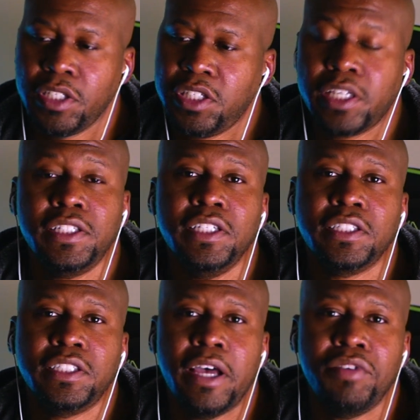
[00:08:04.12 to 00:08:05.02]
the sixties
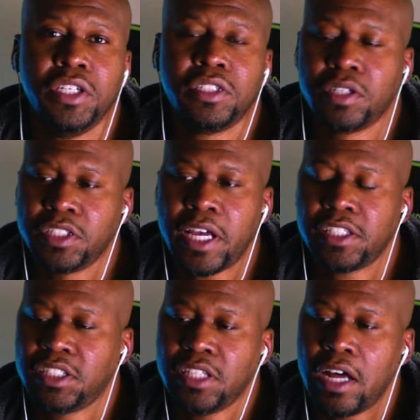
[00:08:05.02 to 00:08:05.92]
and seventies, because
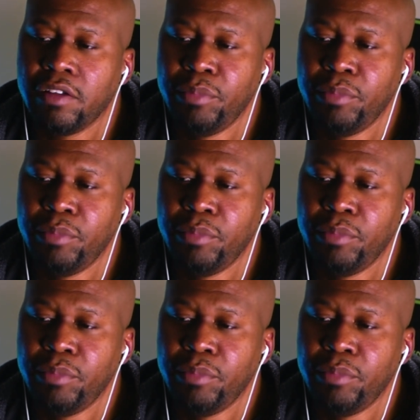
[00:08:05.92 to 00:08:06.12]
that style